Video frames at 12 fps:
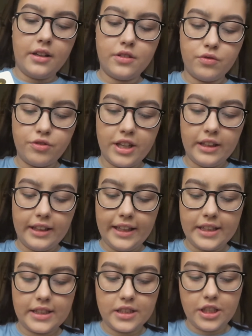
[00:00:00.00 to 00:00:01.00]
really
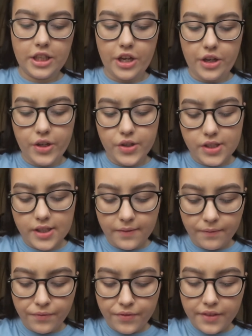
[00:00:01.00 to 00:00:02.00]
easy to use.
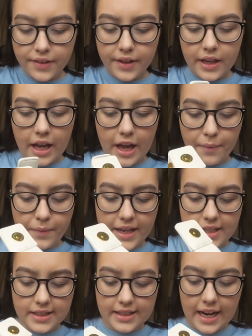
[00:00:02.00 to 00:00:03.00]

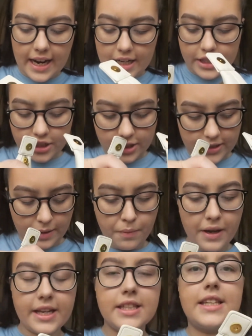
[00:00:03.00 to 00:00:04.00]
Inside there's an
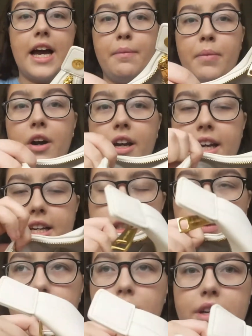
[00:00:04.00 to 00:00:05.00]
inside pocket as
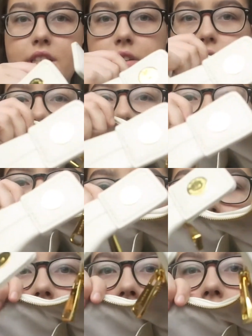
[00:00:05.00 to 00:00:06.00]
well, which I find
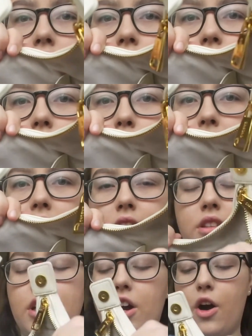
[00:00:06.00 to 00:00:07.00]
really helpful
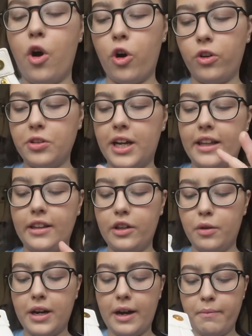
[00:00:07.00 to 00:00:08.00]
because not all like
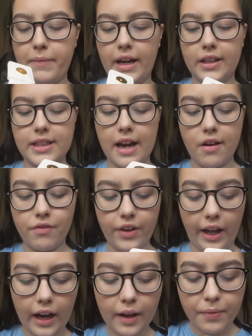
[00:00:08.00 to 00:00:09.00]
little handbags have
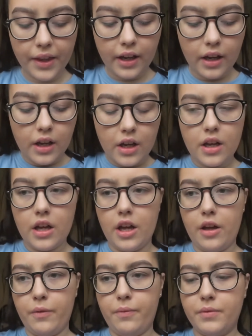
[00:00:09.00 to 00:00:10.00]

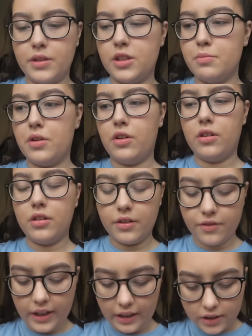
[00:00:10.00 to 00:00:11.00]
that. Some more
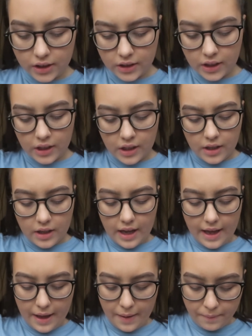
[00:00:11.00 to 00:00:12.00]
things,
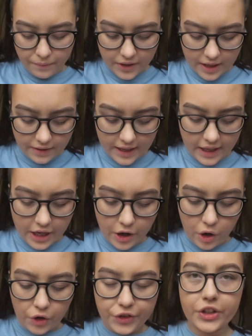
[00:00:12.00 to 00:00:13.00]
and then you
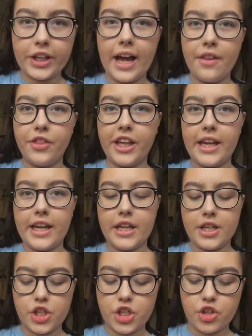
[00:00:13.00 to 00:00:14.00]
also get
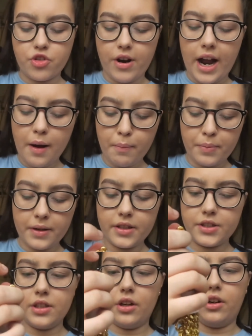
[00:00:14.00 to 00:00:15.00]
the strap,
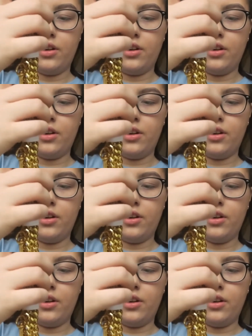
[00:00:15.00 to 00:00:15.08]
so